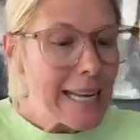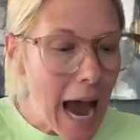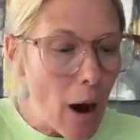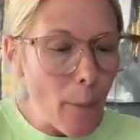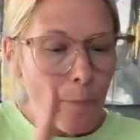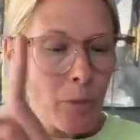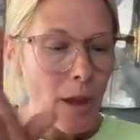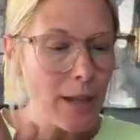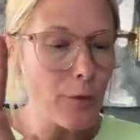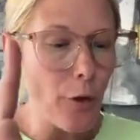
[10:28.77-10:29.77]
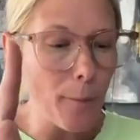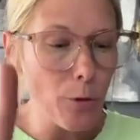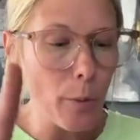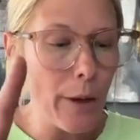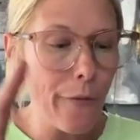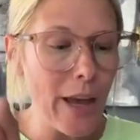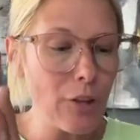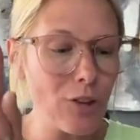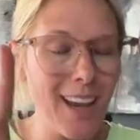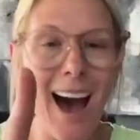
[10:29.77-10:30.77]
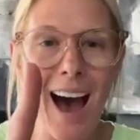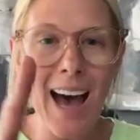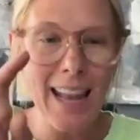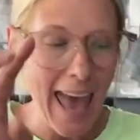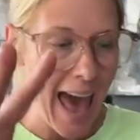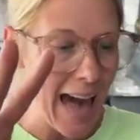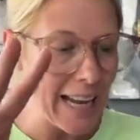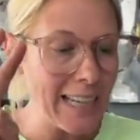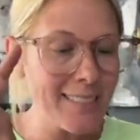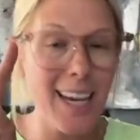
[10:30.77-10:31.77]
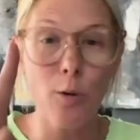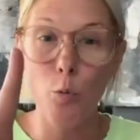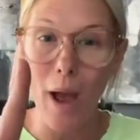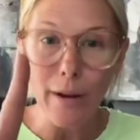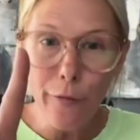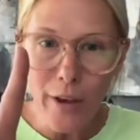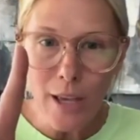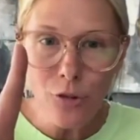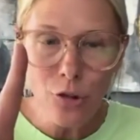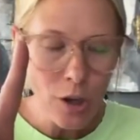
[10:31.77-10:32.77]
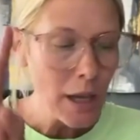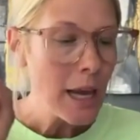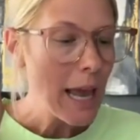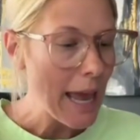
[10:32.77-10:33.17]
Now, it's from 3 fish, cod, haddock, and redfish.